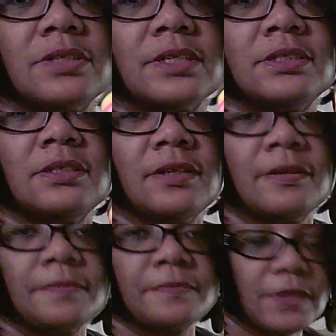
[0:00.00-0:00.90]
Y'all see
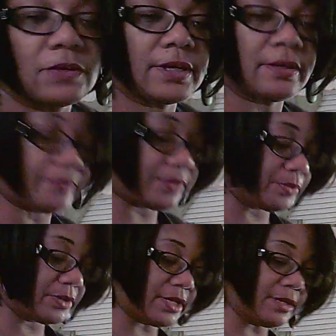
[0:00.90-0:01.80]
that? Okay. I'm going
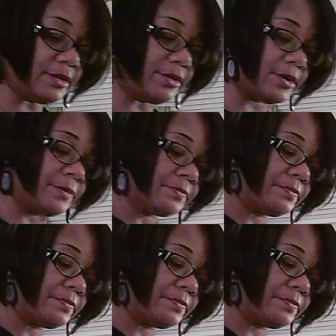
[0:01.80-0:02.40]
to put that in there.